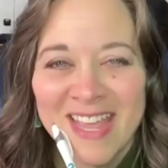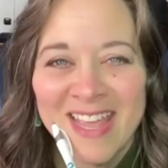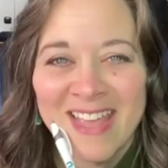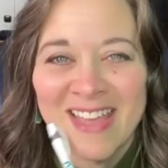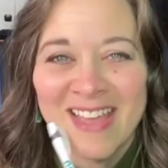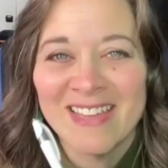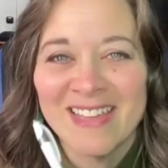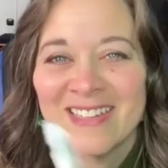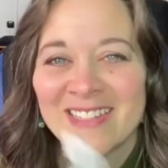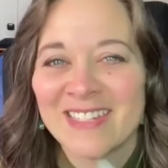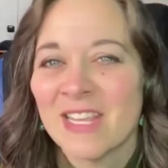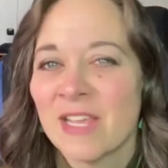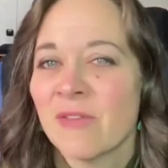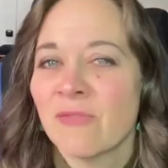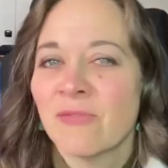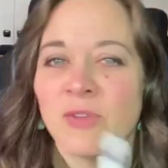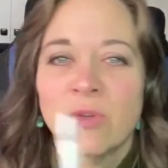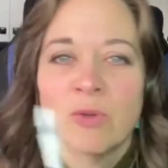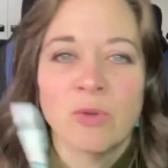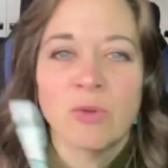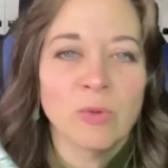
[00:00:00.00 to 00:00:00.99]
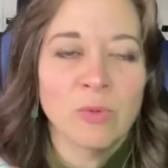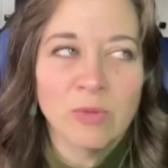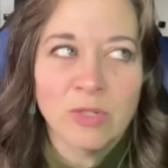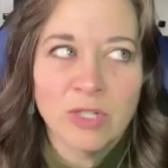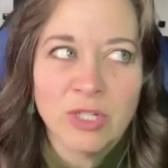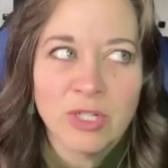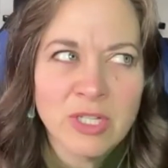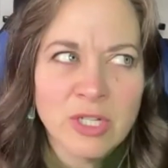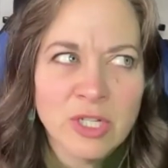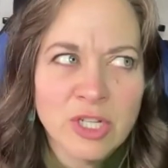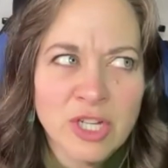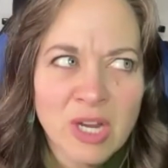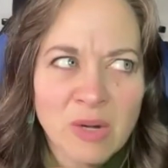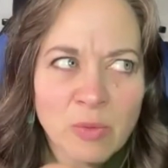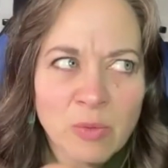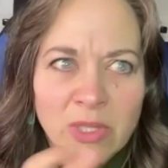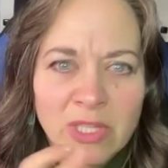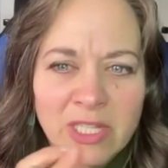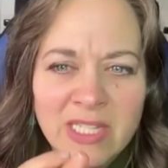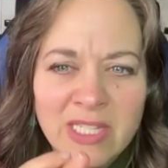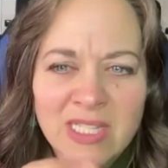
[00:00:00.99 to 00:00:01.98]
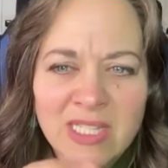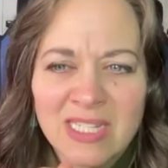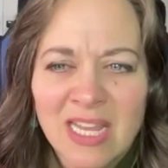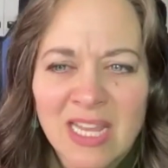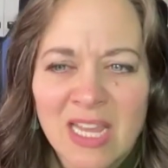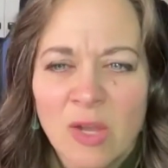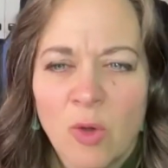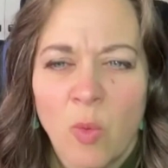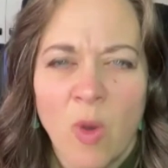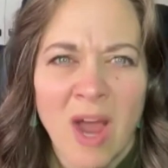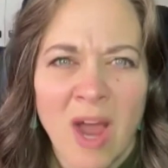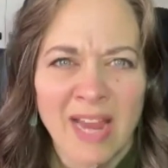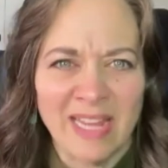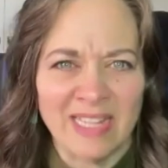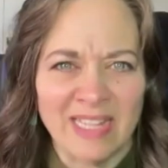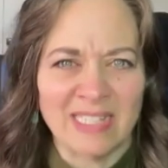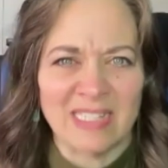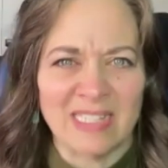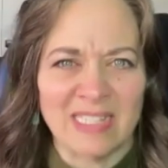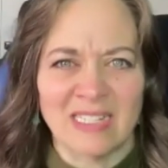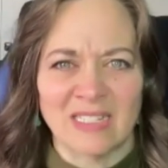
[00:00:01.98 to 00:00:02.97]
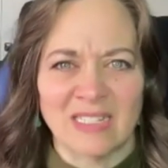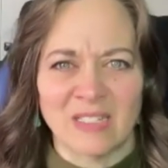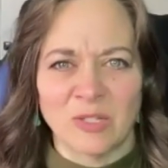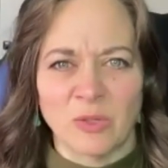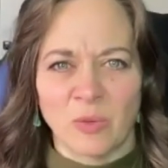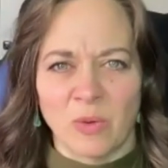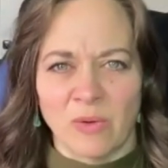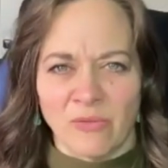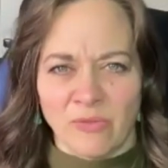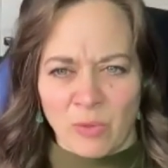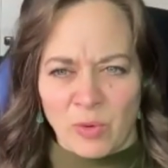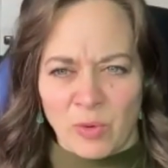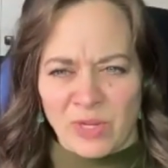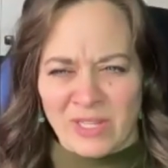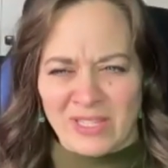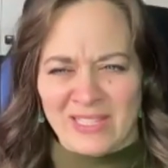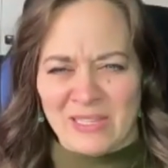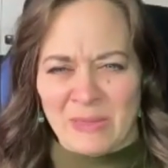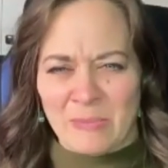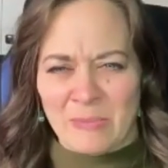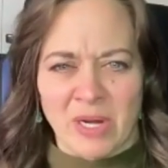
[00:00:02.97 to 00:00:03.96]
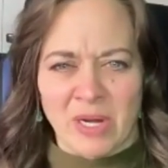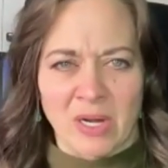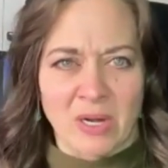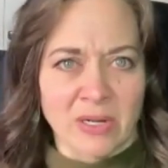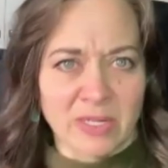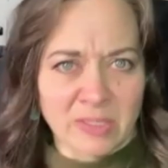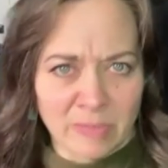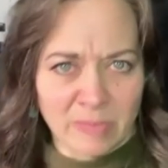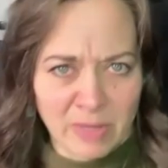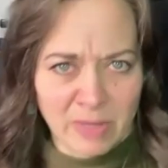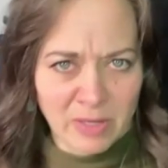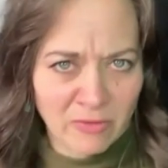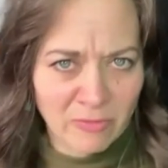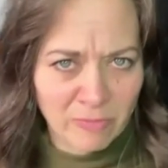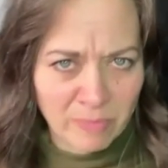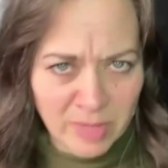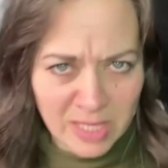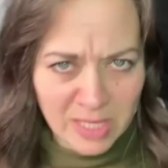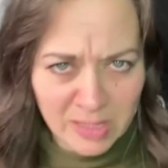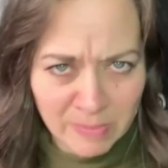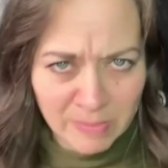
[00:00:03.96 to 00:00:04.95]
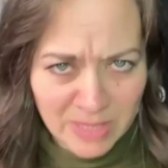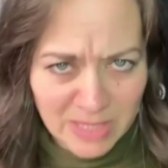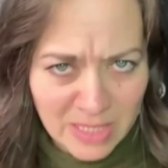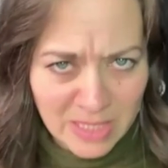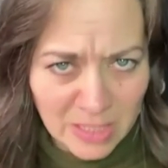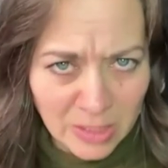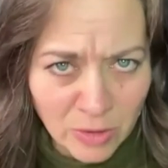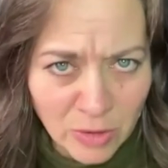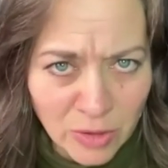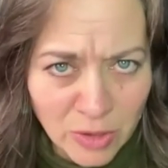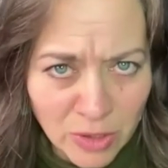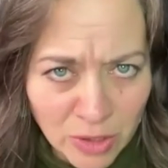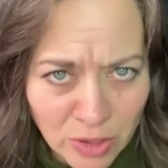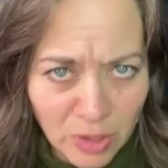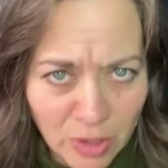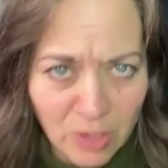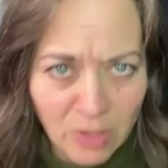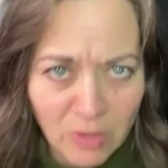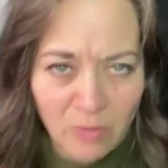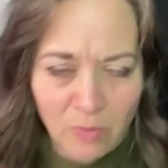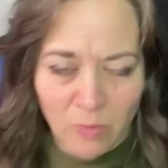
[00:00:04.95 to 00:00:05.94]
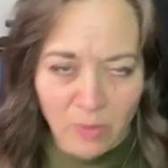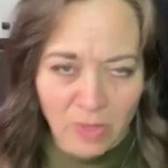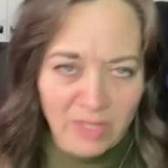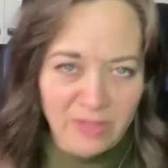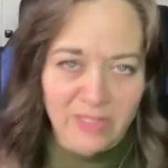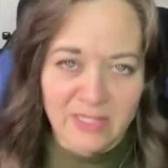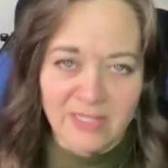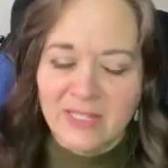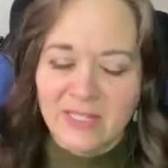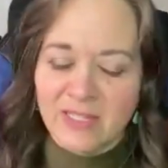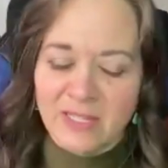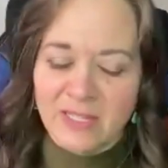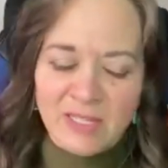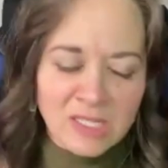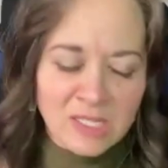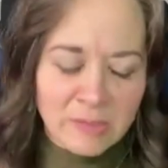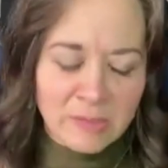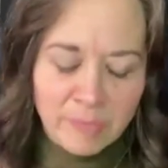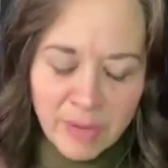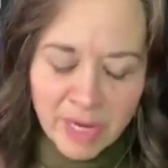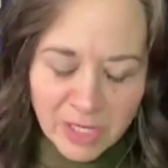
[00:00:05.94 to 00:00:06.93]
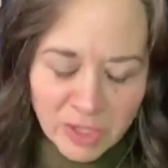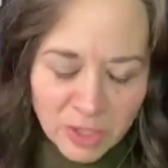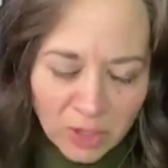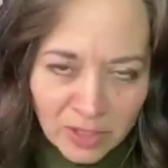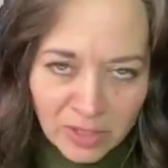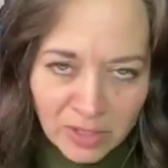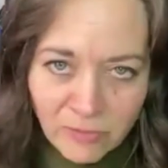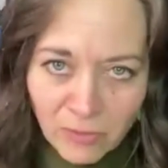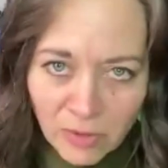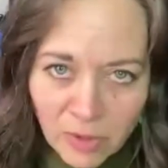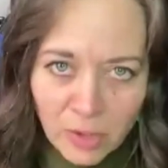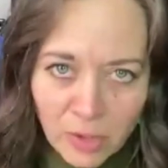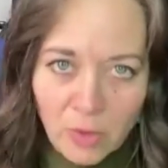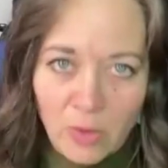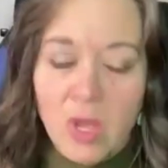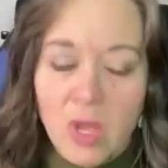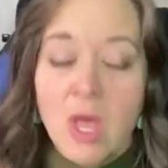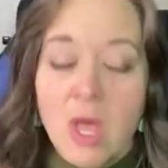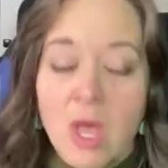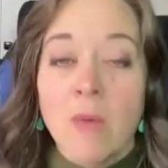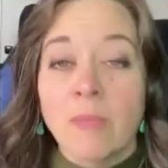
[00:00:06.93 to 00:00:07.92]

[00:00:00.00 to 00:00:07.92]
and if you just generally stay quiet to avoid the embarrassment of being misunderstood, right? This is especially for you.